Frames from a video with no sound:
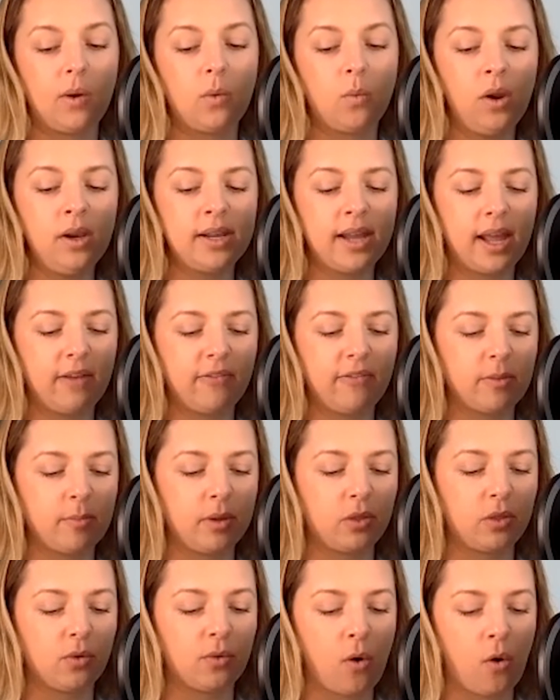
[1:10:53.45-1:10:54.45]
When one day,
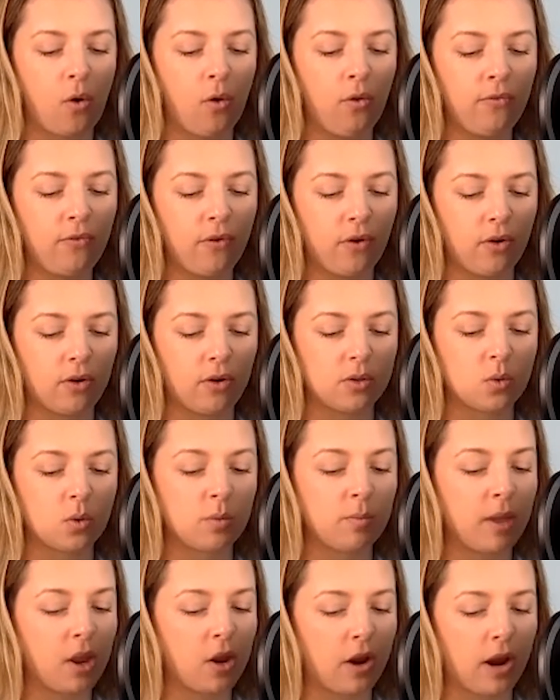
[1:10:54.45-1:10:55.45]
flipping through old
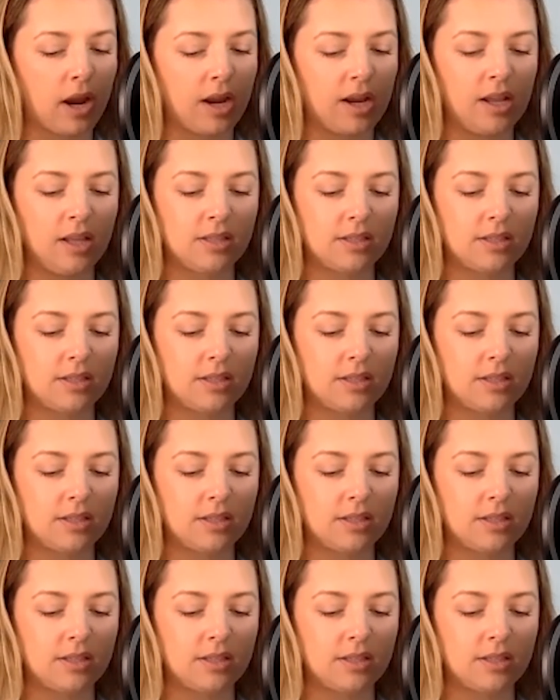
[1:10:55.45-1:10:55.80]
photos with my gran,